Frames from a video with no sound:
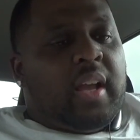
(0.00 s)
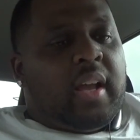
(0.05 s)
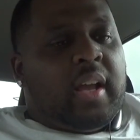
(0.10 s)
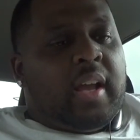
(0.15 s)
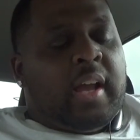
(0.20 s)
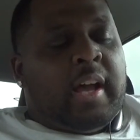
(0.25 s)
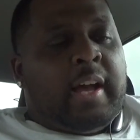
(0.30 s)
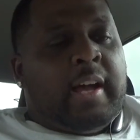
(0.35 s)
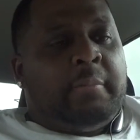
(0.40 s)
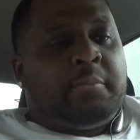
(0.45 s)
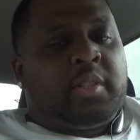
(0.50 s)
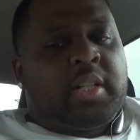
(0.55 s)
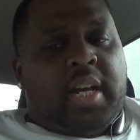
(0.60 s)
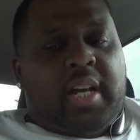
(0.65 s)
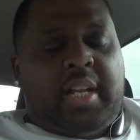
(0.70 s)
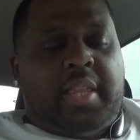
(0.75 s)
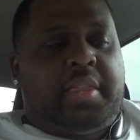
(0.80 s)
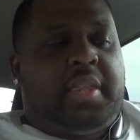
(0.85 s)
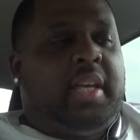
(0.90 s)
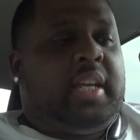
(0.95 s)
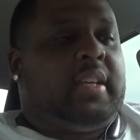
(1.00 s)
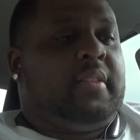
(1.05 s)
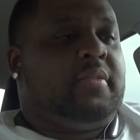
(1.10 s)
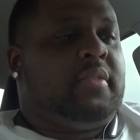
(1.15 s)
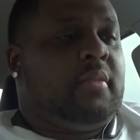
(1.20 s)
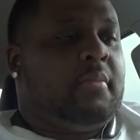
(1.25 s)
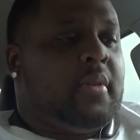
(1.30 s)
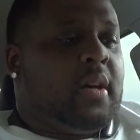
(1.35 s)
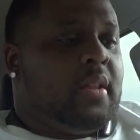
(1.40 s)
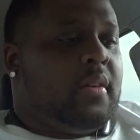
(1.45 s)
I'm trying to think of
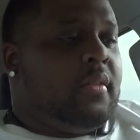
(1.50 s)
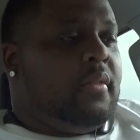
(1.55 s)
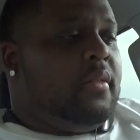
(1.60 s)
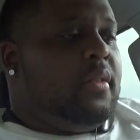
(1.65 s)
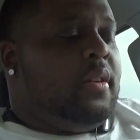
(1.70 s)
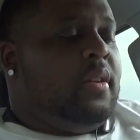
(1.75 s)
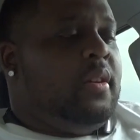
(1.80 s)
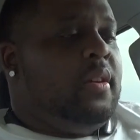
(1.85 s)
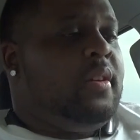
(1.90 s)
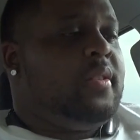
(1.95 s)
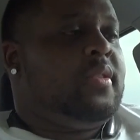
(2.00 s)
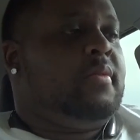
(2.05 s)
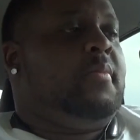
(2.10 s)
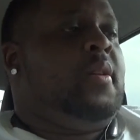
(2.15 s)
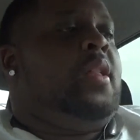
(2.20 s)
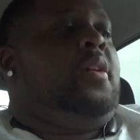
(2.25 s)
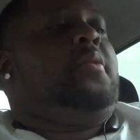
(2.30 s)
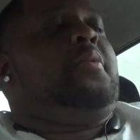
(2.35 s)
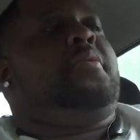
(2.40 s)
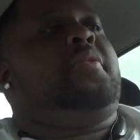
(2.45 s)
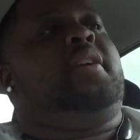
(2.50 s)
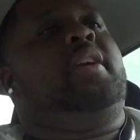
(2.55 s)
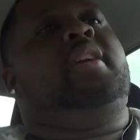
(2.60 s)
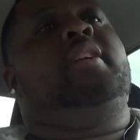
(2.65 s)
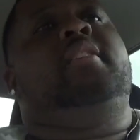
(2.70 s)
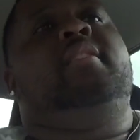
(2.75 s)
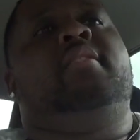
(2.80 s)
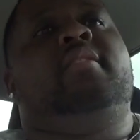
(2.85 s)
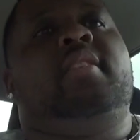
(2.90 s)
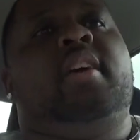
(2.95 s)
some other
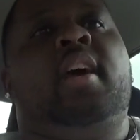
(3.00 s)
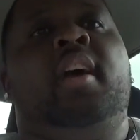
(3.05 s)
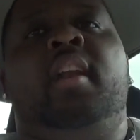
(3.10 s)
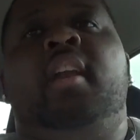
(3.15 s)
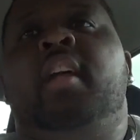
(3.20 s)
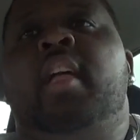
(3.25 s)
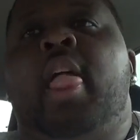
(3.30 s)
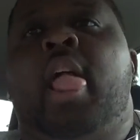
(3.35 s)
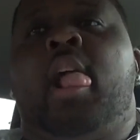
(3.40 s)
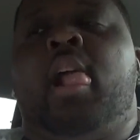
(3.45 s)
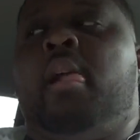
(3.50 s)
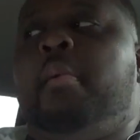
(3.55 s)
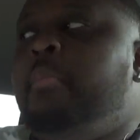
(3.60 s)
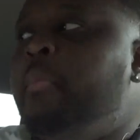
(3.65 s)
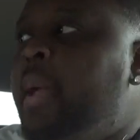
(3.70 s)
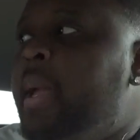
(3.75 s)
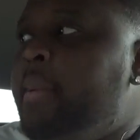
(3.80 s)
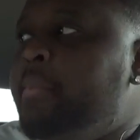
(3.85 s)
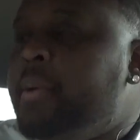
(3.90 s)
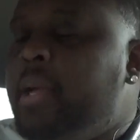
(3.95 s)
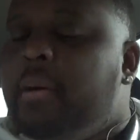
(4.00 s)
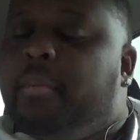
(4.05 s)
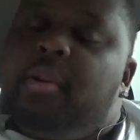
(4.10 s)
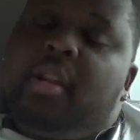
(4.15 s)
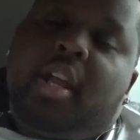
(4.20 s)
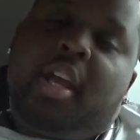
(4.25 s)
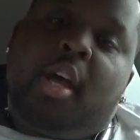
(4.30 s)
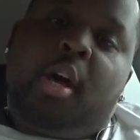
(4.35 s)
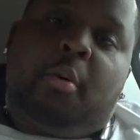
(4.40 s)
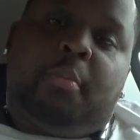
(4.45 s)
things that may be able
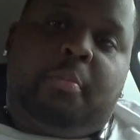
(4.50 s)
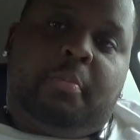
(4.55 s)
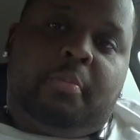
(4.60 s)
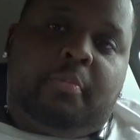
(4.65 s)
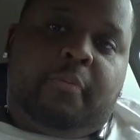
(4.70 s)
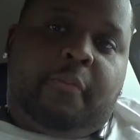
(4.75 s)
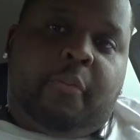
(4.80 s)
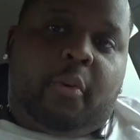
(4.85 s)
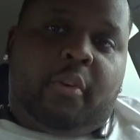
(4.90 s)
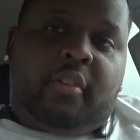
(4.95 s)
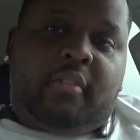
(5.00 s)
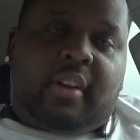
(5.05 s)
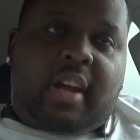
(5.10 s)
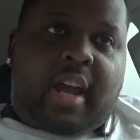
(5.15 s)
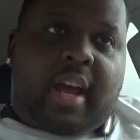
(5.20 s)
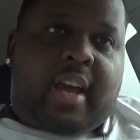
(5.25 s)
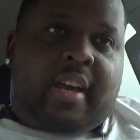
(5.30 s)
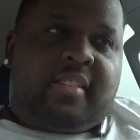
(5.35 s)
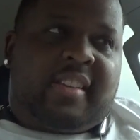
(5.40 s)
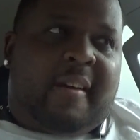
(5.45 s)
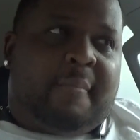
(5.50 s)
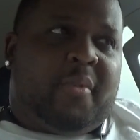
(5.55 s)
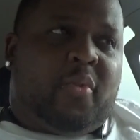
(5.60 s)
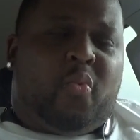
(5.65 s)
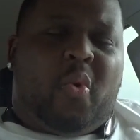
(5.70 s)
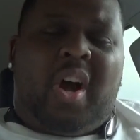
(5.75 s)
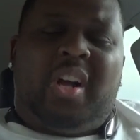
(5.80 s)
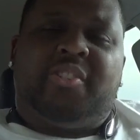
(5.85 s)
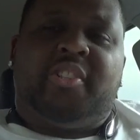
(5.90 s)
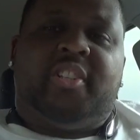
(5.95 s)
to help for you guys. I've been
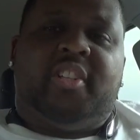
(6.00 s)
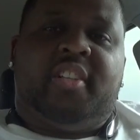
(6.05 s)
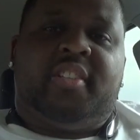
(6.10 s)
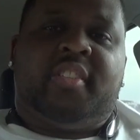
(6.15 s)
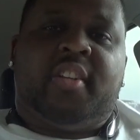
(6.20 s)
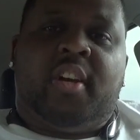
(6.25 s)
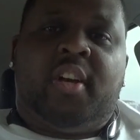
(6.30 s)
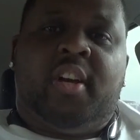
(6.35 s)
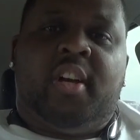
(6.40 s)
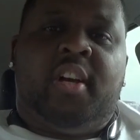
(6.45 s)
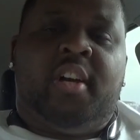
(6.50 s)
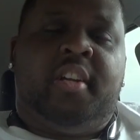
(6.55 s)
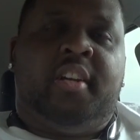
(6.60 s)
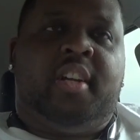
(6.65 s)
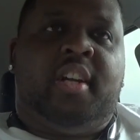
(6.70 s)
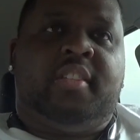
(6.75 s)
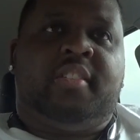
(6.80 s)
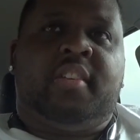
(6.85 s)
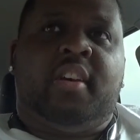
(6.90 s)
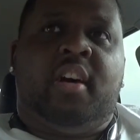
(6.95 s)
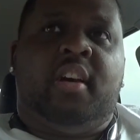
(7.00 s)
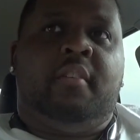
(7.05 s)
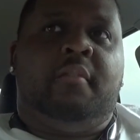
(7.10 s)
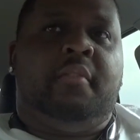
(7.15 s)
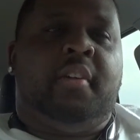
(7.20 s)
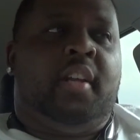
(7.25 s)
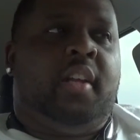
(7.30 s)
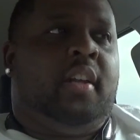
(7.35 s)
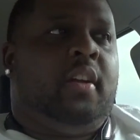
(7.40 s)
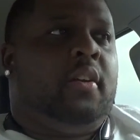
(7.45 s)
watching a ton of
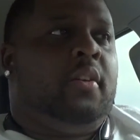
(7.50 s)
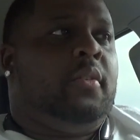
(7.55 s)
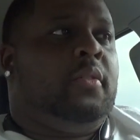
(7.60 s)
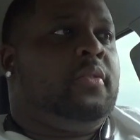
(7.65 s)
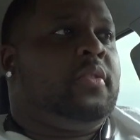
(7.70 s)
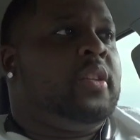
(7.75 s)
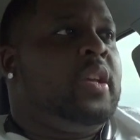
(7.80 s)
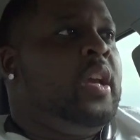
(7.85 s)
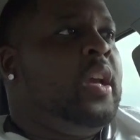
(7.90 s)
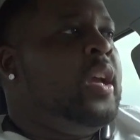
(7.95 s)
videos.